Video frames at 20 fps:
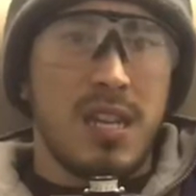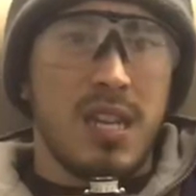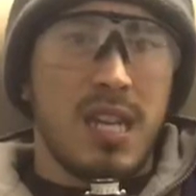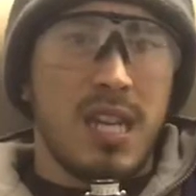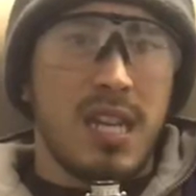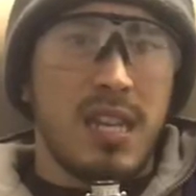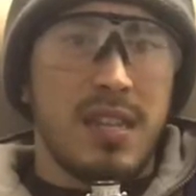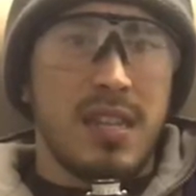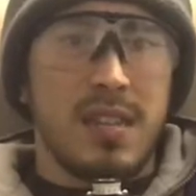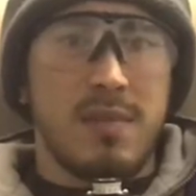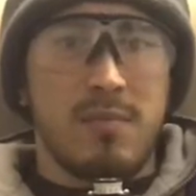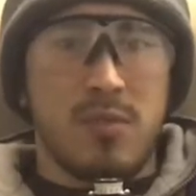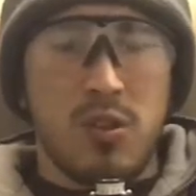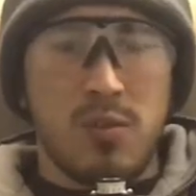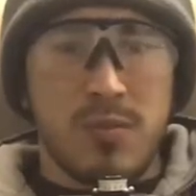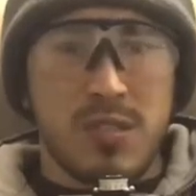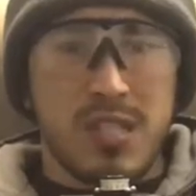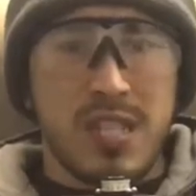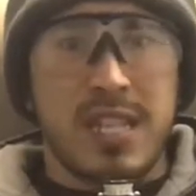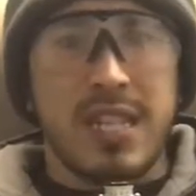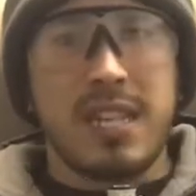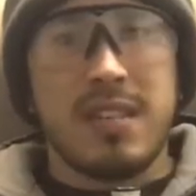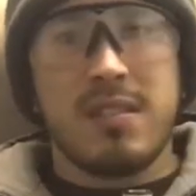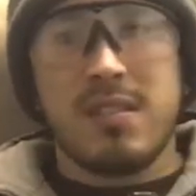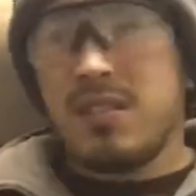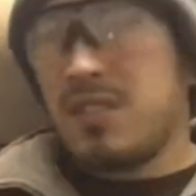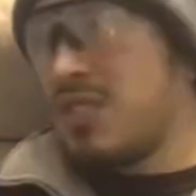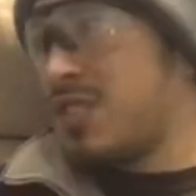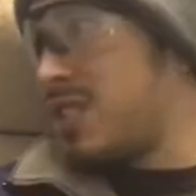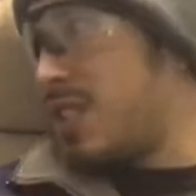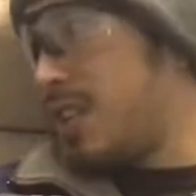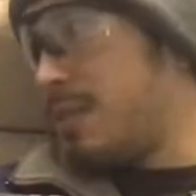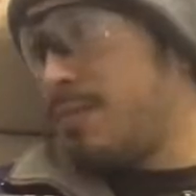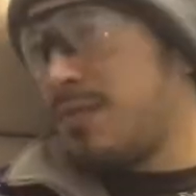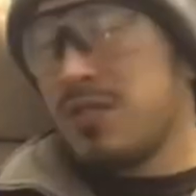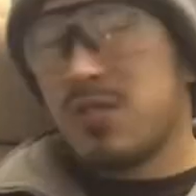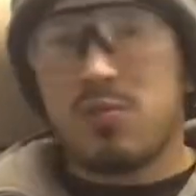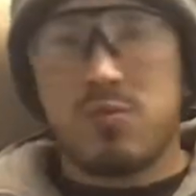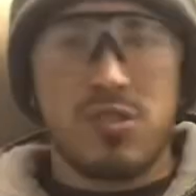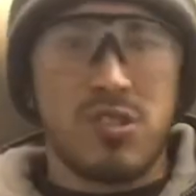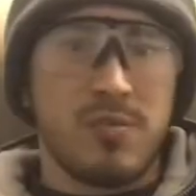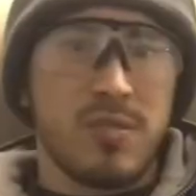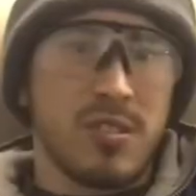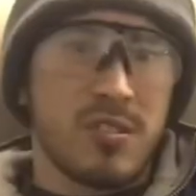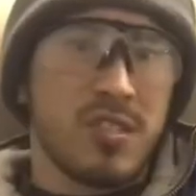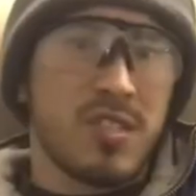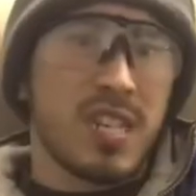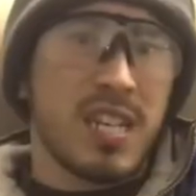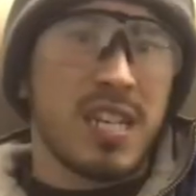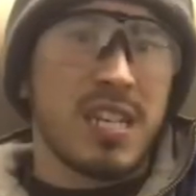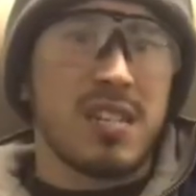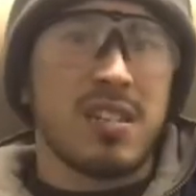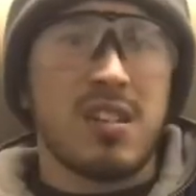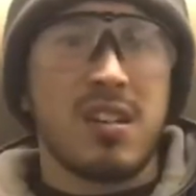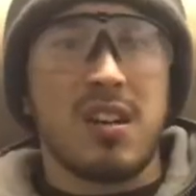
And then obviously snipers, which you're just seeing,